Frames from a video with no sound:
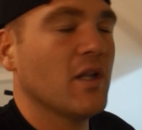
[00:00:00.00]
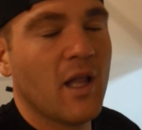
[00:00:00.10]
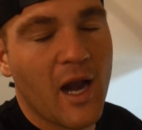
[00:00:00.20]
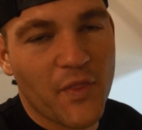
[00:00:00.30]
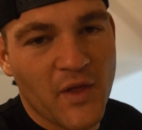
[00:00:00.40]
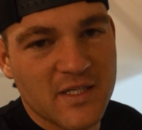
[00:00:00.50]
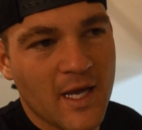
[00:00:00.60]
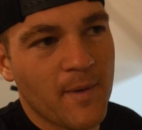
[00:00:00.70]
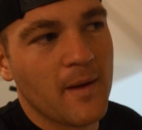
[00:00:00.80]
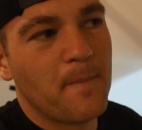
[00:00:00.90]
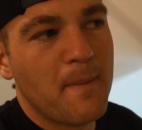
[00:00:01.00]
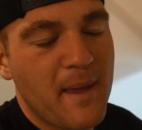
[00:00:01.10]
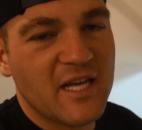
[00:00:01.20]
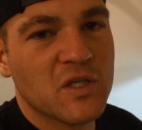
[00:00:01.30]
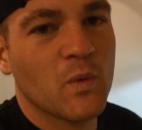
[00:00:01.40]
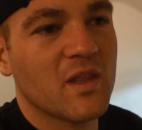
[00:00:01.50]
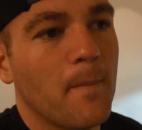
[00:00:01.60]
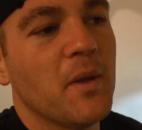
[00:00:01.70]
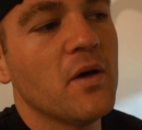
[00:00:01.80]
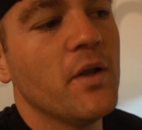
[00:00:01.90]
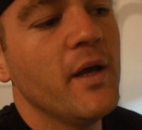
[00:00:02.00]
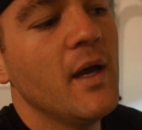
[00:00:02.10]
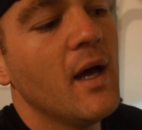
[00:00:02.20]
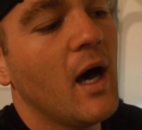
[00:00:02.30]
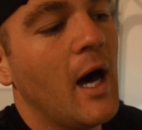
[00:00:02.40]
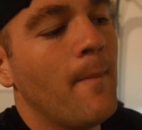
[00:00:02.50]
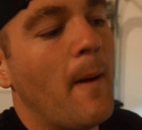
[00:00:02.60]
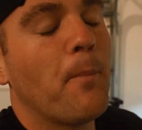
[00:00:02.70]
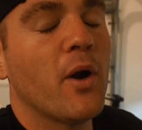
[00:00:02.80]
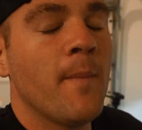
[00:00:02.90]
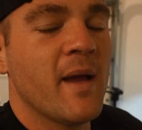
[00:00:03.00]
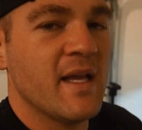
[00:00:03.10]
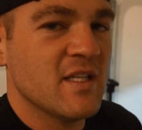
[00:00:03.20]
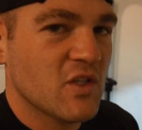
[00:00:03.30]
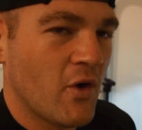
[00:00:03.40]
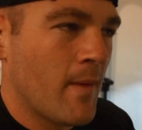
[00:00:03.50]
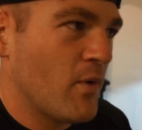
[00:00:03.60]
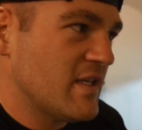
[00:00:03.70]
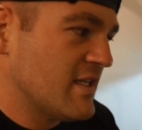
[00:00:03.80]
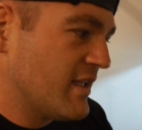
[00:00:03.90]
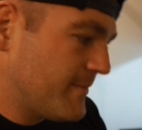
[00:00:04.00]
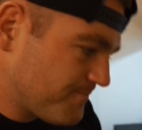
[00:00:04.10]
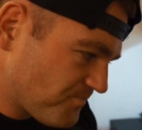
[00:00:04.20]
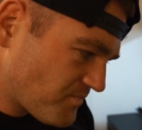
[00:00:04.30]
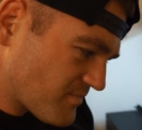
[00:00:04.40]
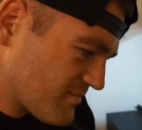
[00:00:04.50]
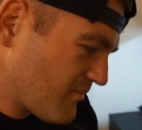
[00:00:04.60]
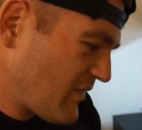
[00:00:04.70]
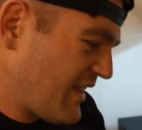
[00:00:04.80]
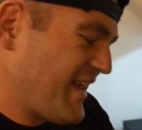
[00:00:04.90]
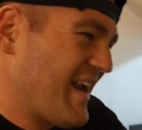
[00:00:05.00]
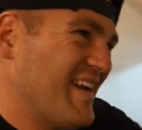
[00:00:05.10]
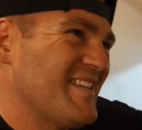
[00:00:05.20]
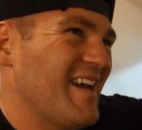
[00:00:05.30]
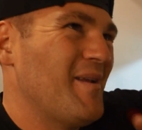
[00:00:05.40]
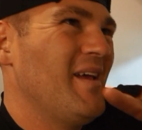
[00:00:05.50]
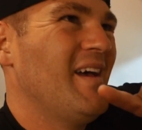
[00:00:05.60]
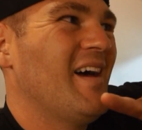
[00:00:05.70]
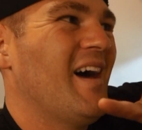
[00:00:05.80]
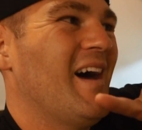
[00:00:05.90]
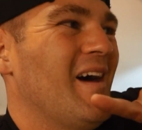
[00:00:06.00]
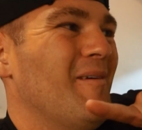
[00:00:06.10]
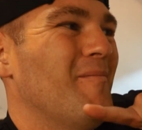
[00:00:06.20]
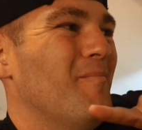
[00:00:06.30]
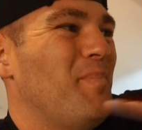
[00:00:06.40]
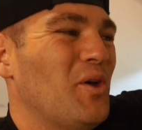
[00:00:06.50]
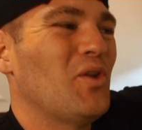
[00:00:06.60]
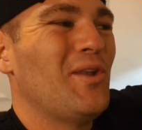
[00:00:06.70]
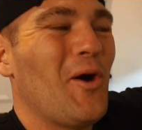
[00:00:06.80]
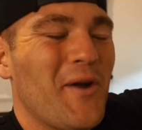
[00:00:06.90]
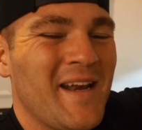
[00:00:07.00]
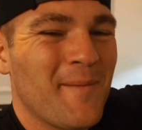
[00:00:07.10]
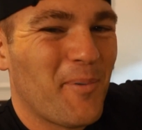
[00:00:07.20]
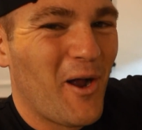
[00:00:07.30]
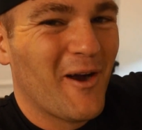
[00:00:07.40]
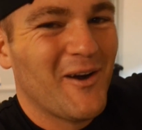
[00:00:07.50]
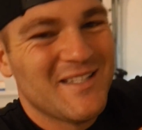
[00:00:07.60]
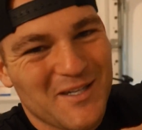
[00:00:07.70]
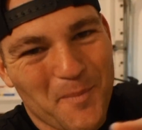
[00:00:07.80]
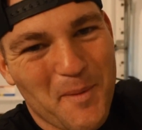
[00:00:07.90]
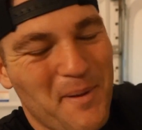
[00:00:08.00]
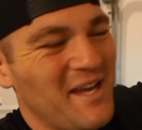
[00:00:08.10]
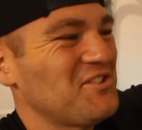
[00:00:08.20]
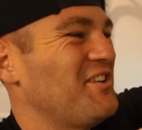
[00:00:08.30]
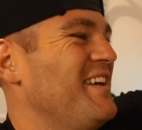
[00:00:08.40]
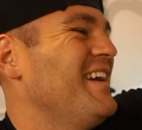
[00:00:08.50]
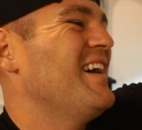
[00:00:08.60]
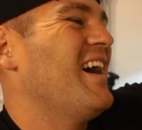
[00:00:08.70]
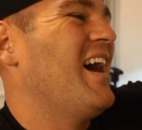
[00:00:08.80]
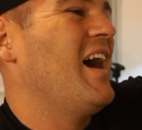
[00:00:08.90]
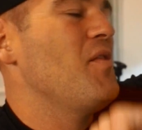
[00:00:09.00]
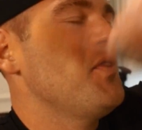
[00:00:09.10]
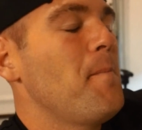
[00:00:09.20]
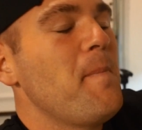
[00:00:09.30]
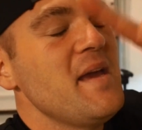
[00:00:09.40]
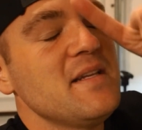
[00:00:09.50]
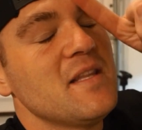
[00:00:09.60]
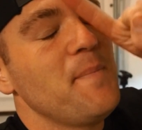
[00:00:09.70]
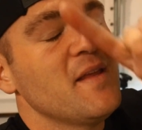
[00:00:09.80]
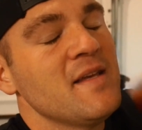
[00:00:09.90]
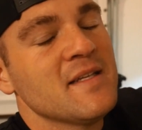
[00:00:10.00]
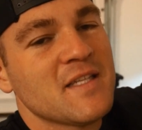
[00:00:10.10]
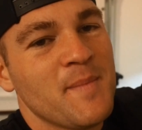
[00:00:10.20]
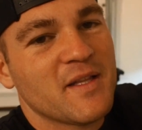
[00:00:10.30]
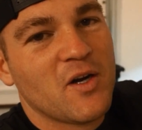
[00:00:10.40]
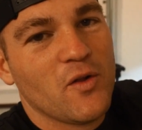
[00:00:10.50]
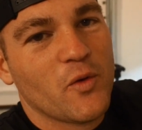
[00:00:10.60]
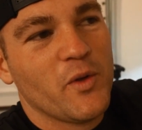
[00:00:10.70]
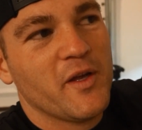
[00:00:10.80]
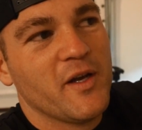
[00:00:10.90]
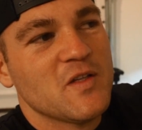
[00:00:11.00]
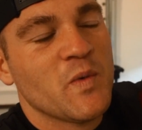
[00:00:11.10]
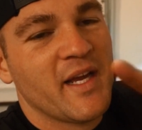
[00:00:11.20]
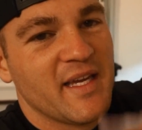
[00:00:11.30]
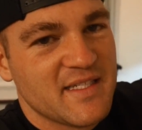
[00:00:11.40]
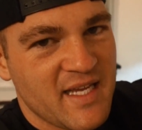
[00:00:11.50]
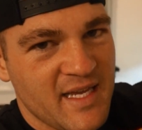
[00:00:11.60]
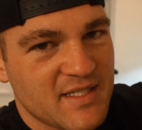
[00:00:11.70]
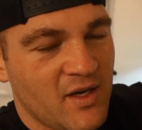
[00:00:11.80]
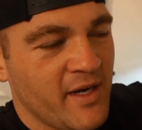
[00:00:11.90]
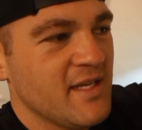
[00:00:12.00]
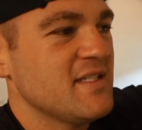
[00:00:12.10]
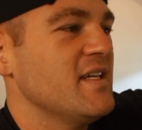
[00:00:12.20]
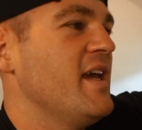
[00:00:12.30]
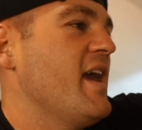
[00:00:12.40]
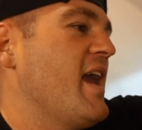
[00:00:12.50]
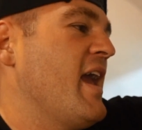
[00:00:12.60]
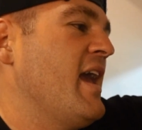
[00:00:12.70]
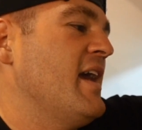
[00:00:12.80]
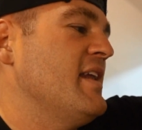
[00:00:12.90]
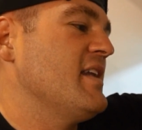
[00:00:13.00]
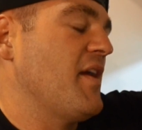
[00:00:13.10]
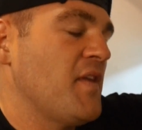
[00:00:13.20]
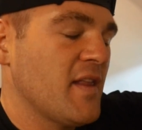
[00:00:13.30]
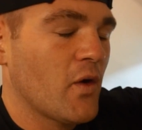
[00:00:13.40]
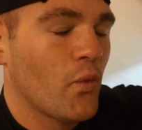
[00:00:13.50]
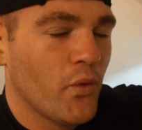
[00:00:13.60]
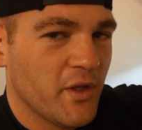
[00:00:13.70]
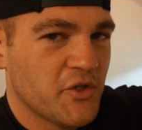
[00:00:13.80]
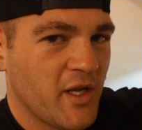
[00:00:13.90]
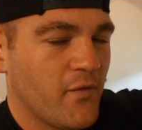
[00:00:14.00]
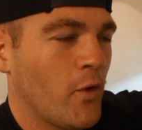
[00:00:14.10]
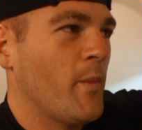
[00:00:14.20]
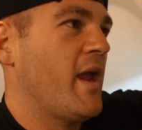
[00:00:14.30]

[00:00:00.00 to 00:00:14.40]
a lot of things coming. Be patient with the build. I put on my Instagram recently that I said, build loading in progress, you know, be patient. The big thing that's gonna make the car look really good is when I get tint on it, and I think that'll really transform